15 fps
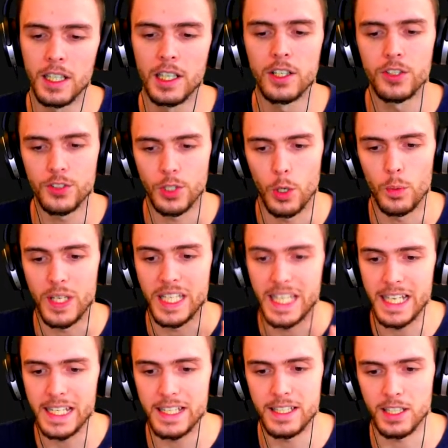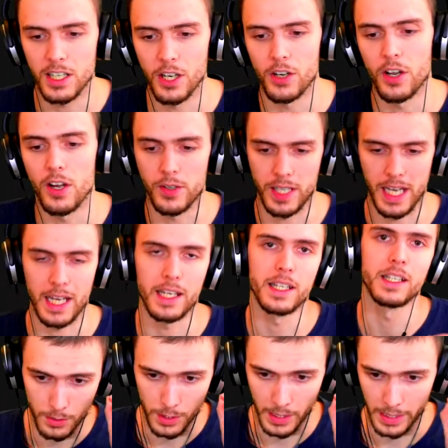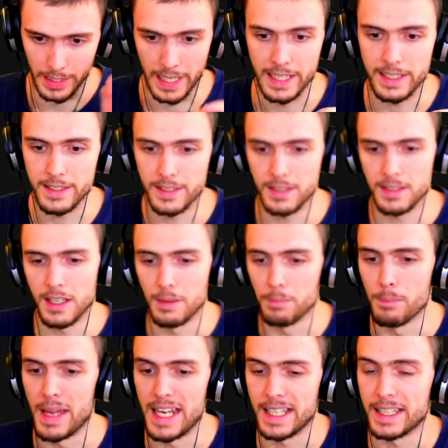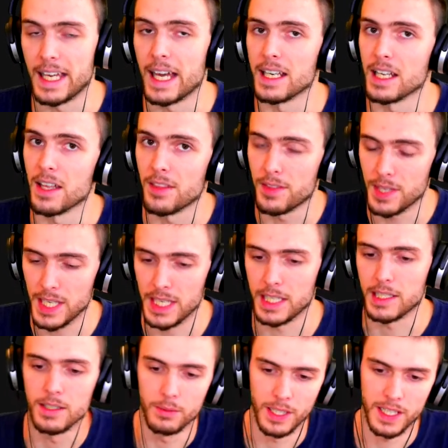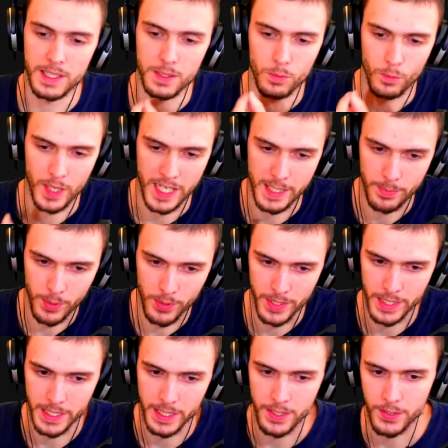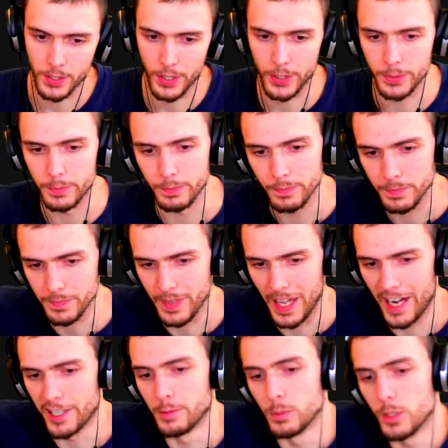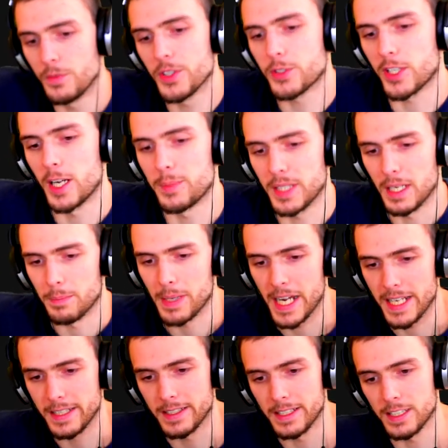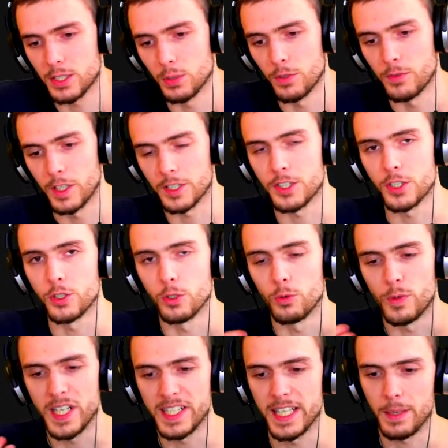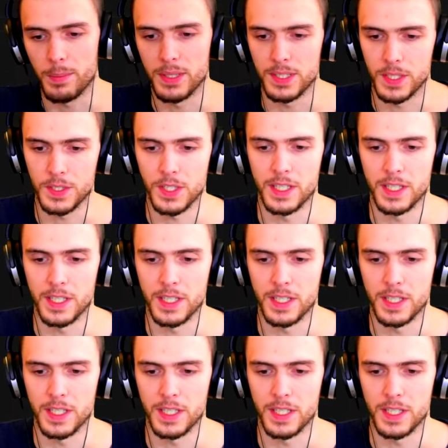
So we needed to go, okay, let's make that a thing. Let's respawn it. So I removed the script and pasted it to a function called reset position.